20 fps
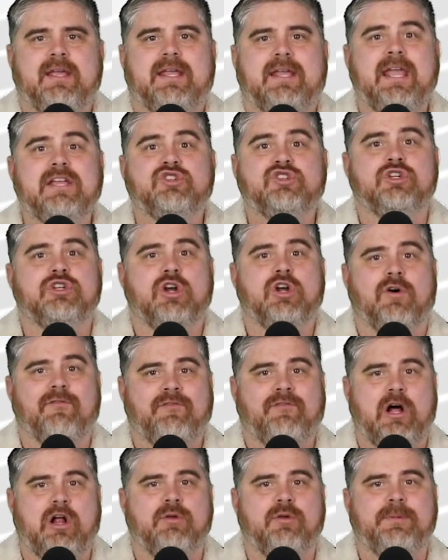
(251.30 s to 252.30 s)
case you
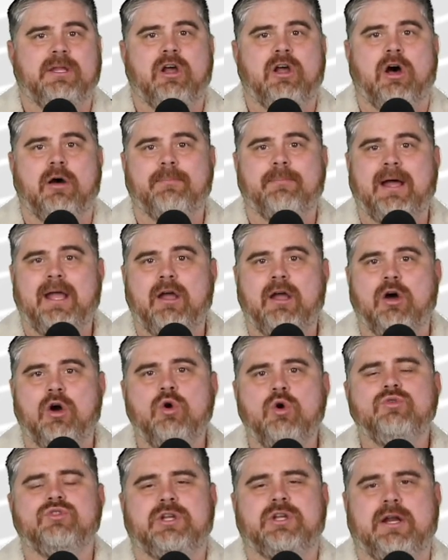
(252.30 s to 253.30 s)
don't follow me on my
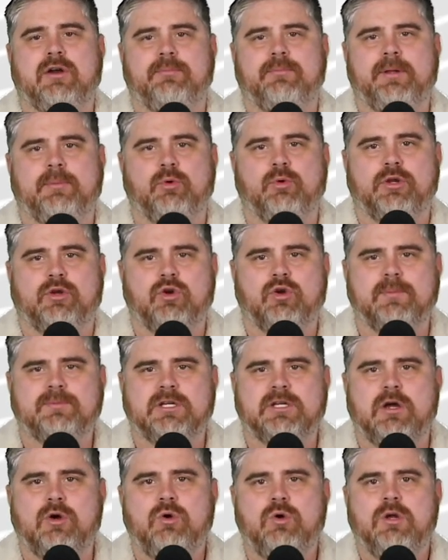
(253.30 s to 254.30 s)
own channel, BitBoy
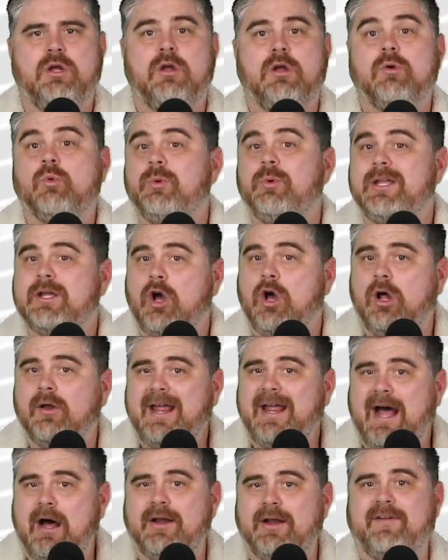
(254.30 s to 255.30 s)
Crypto, we
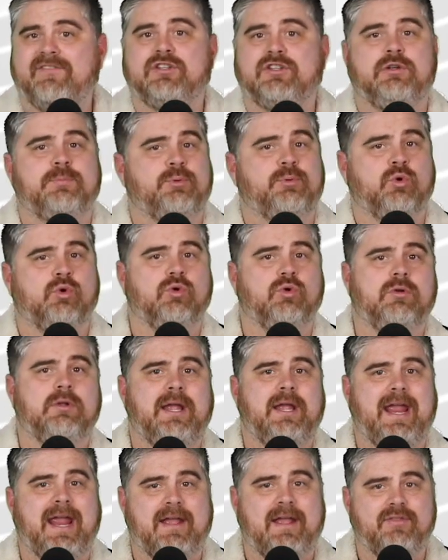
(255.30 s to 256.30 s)
called out F2Pool,
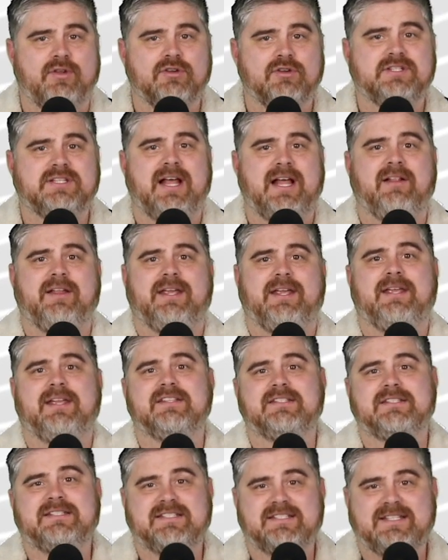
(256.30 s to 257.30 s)
and their selling
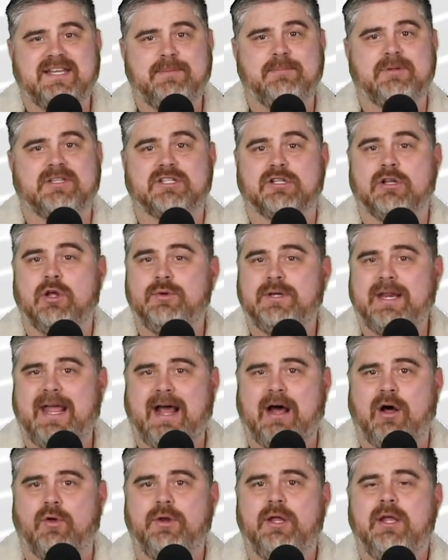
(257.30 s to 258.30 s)
has seemed to slow
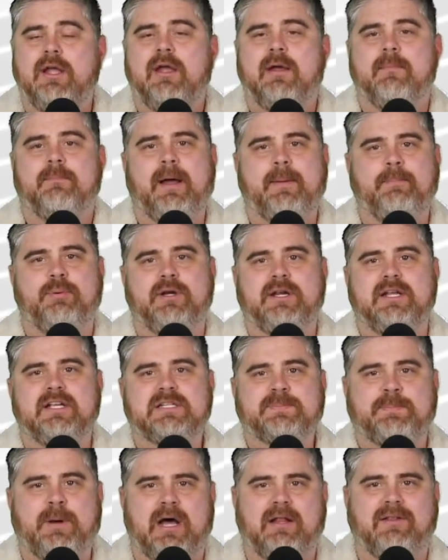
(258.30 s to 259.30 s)
down by putting a
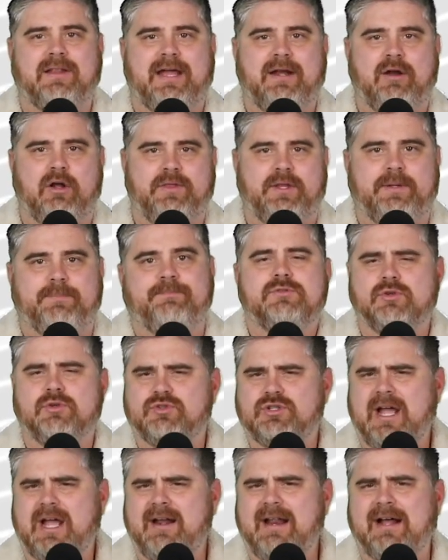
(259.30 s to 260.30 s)
spotlight on them. So
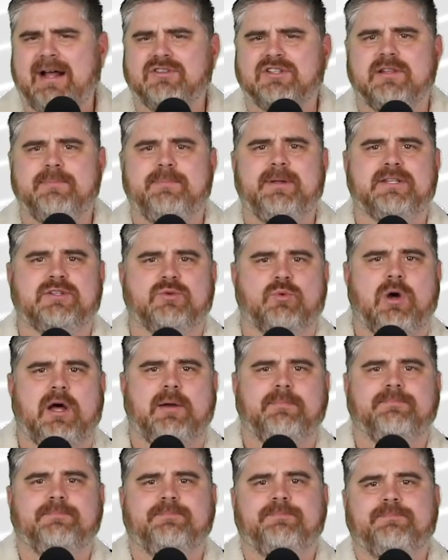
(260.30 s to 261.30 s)
shout out to the BitSquad.
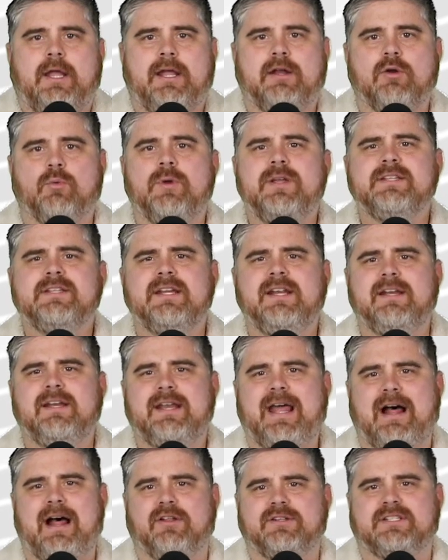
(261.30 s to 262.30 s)
In a recent
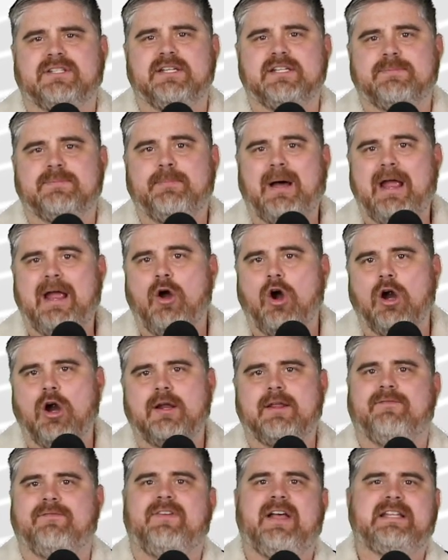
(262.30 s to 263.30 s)
analysis by
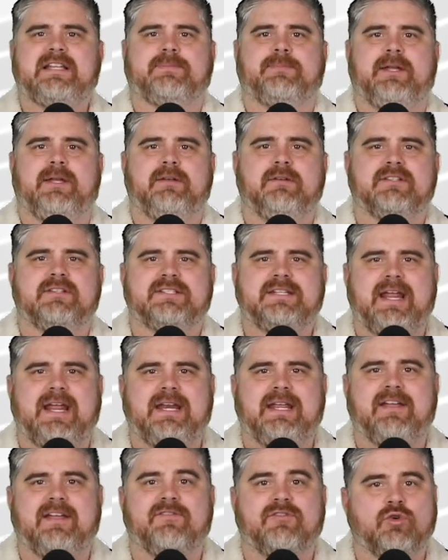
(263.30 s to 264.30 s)
ARK Investment
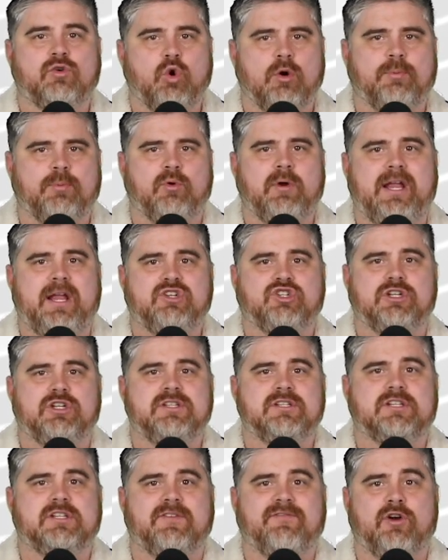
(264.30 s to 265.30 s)
stating if
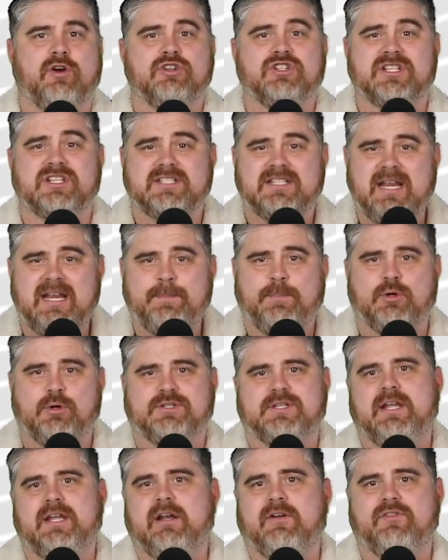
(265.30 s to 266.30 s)
corporations convert just
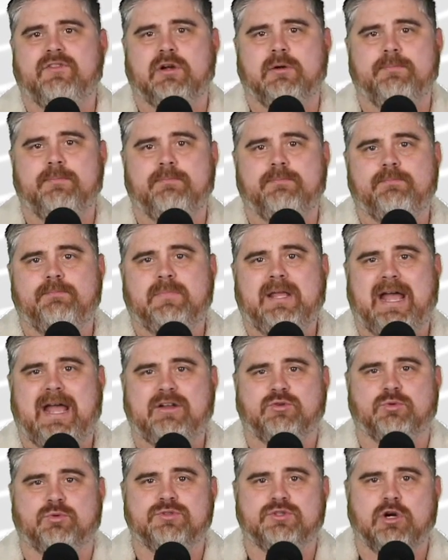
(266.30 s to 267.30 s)
10% of their
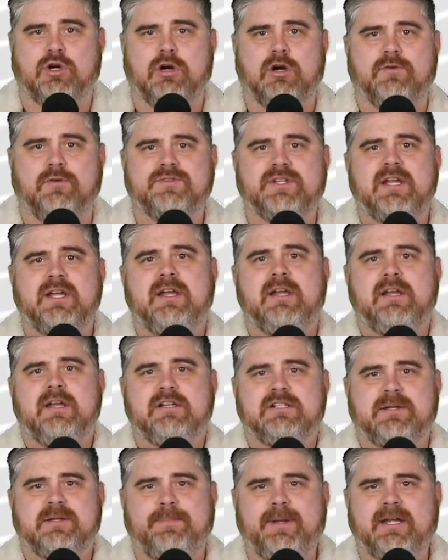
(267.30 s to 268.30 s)
cash reserves
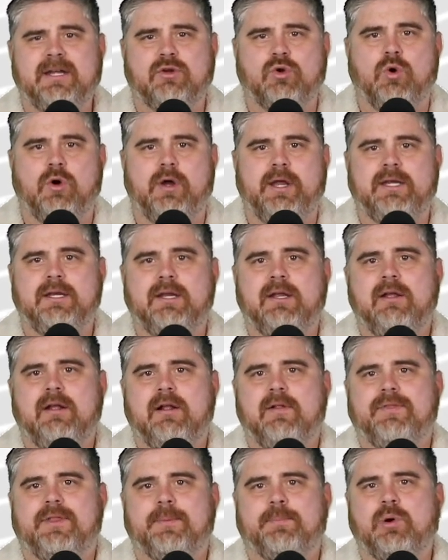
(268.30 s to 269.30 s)
to Bitcoin,
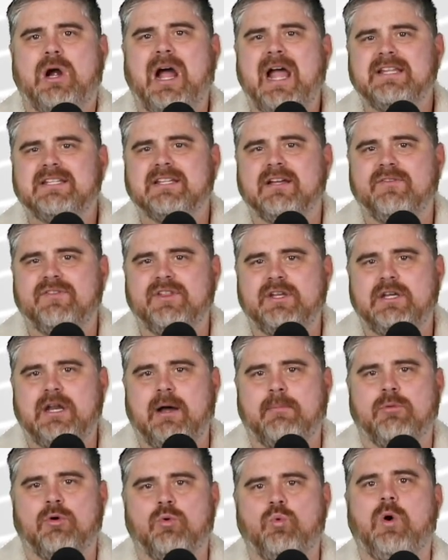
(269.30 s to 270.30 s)
the price of the
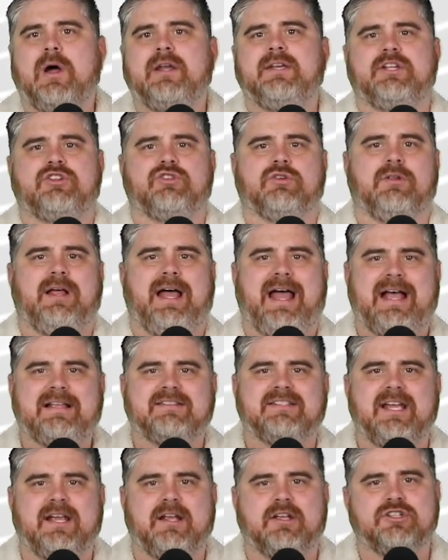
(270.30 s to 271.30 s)
number one digital
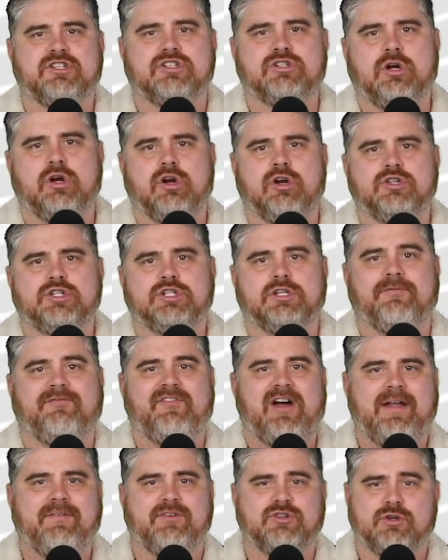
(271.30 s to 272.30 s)
asset could surge to
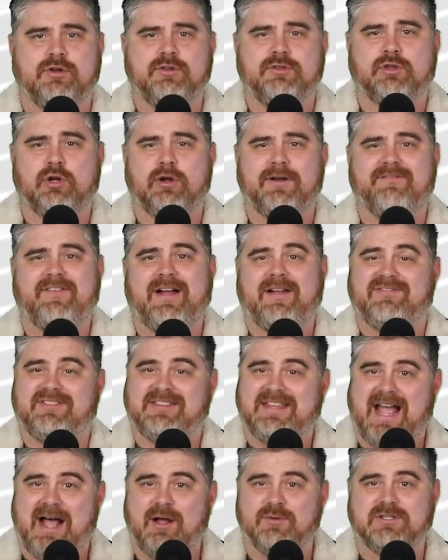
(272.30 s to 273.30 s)

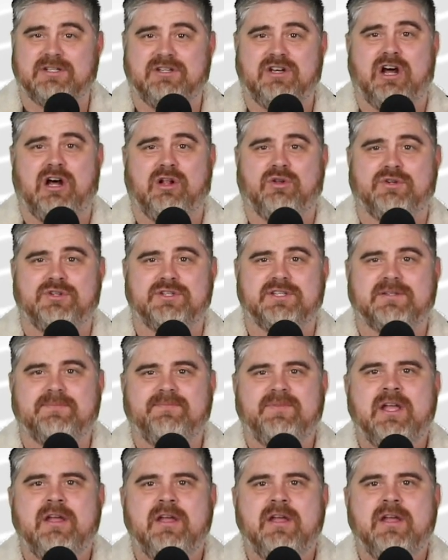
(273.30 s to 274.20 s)
$535,000.